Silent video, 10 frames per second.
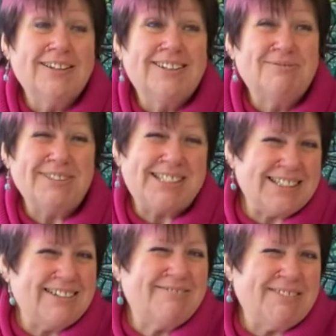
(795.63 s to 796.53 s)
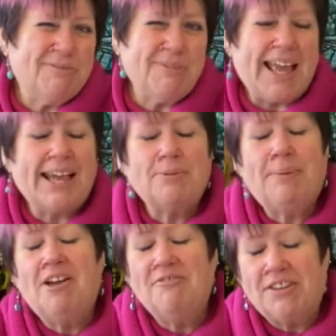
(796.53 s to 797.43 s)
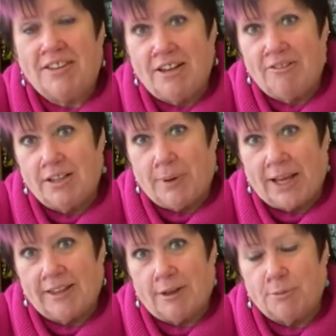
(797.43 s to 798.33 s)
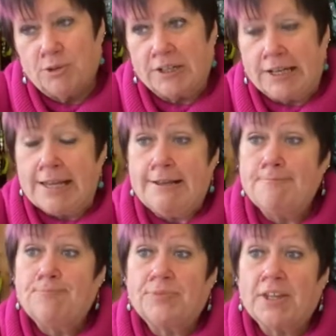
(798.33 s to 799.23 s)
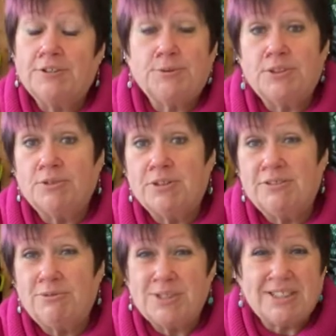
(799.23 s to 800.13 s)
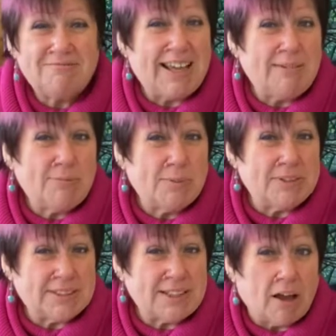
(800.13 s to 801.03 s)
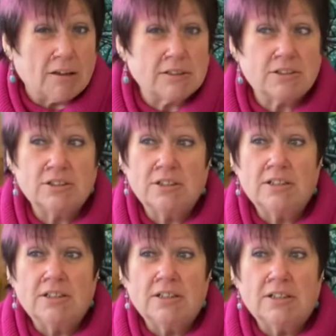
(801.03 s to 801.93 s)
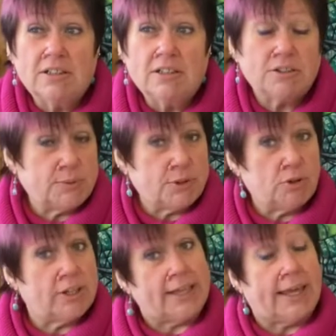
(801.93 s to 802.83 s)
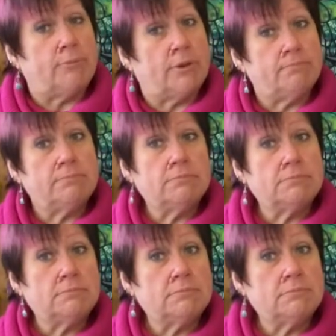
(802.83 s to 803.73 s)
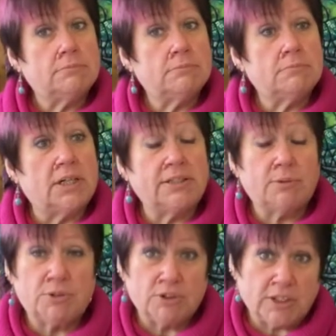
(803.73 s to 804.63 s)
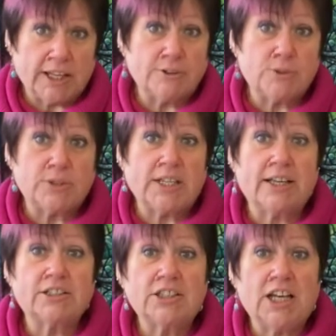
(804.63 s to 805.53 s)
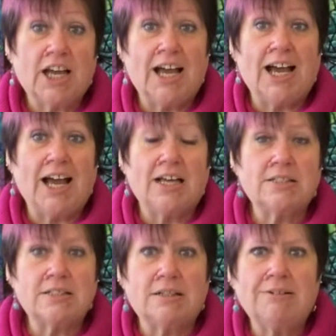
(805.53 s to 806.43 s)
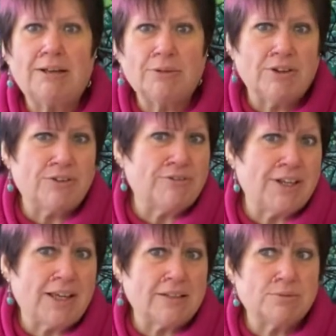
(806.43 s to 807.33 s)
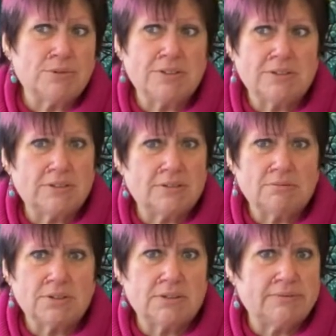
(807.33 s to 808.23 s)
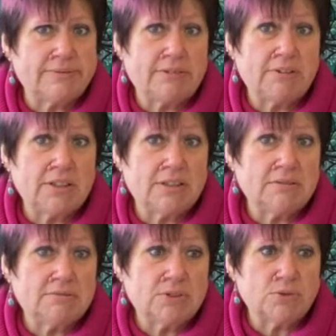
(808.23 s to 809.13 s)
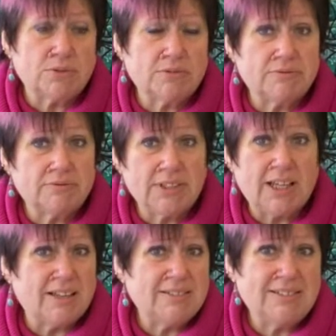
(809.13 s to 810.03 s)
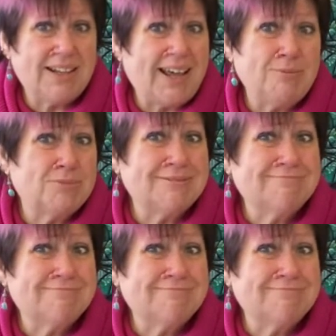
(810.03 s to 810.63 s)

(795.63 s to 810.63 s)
We had a bit of a theory in the back of that, Paul and I, because we thought, well, if we don't name them as such, because we're not going to keep them, and then we're not going to get too attached. And so now we've got 3 cats with very sort of, yeah, names.